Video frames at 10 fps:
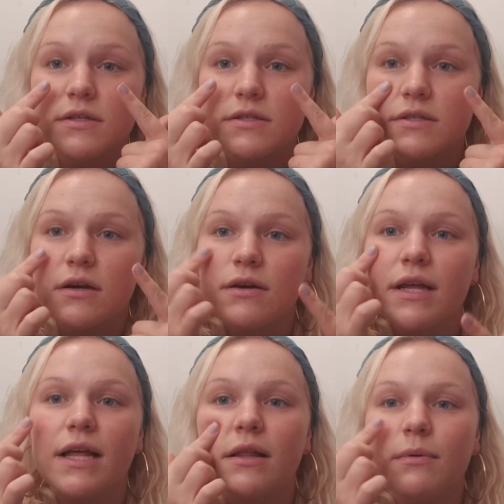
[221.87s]
So I'm gonna
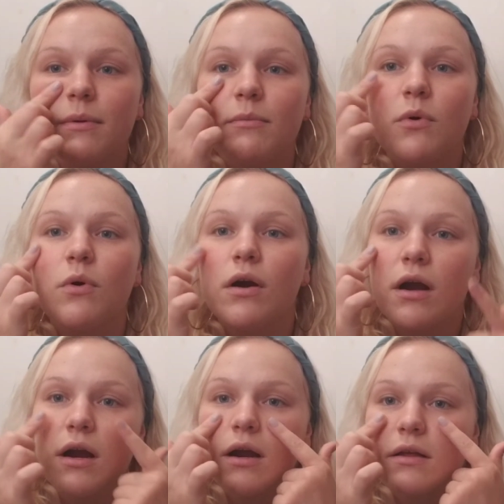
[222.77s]
add a little bit
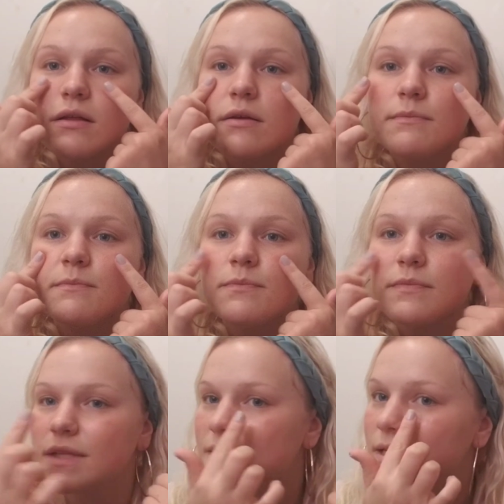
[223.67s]
more.
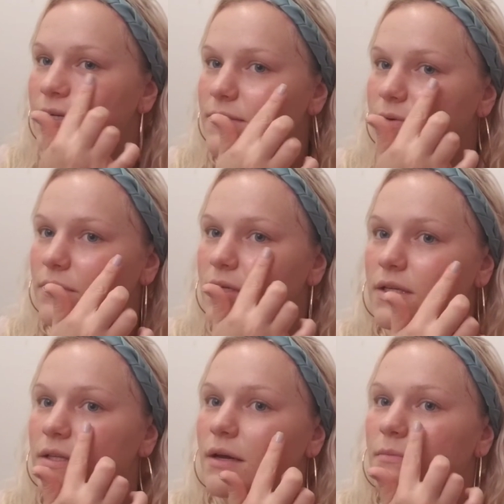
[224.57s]
This side doesn't really
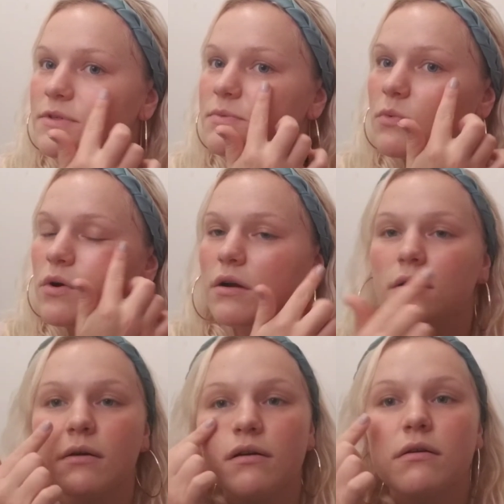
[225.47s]
need that much more.
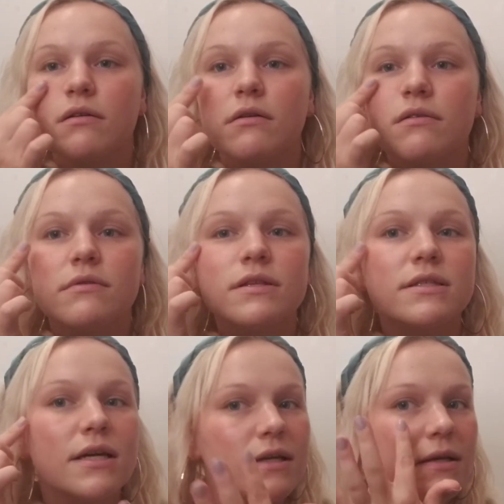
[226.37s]
This
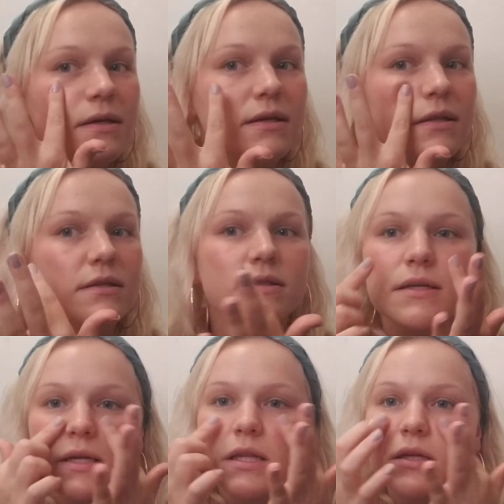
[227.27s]
side is
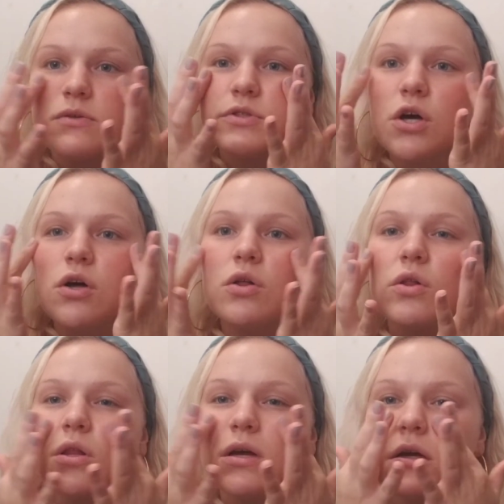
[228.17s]
looking a little
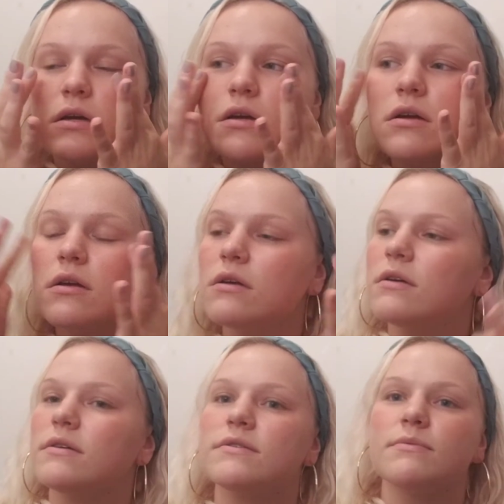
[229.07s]
dull.
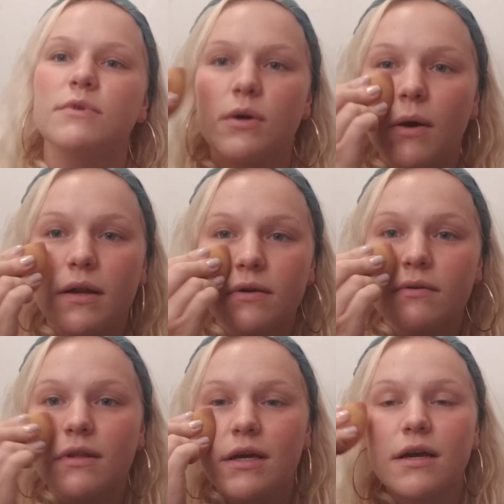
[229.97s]
So we go ahead and
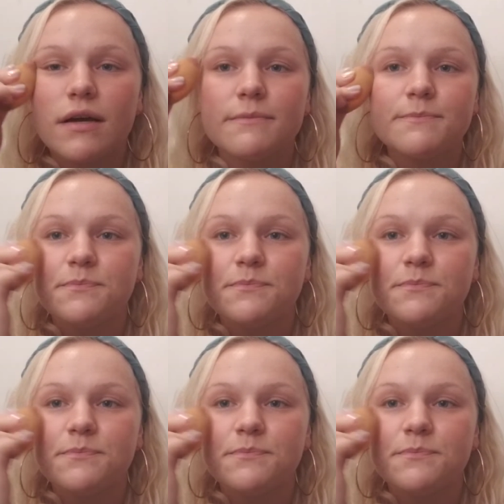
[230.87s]
do that.